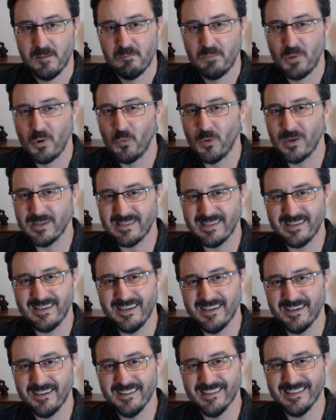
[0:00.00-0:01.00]
But what the
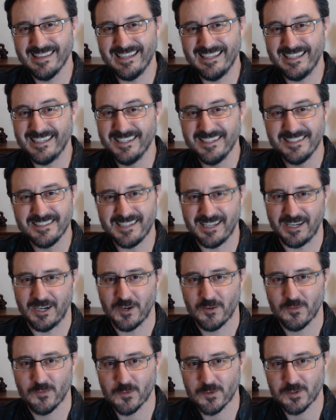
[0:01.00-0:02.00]
hell is the
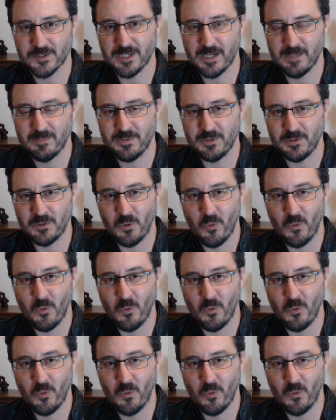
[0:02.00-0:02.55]
Air Force up to?